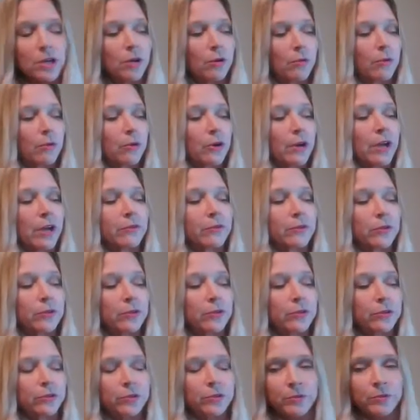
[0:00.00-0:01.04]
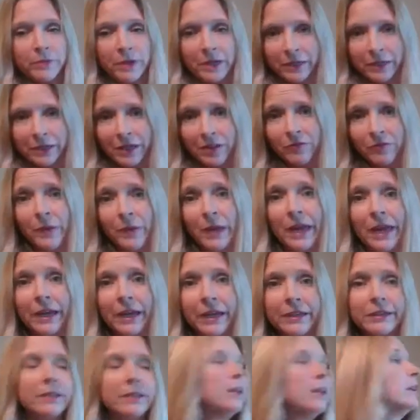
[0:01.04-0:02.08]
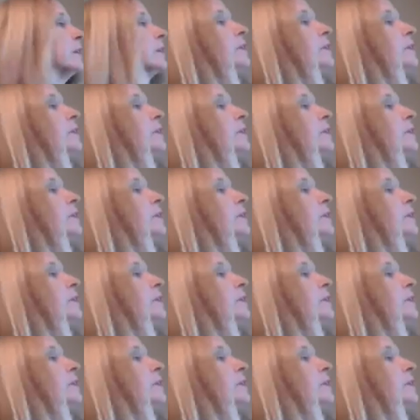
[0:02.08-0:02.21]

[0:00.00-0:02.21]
wherever you might have pain.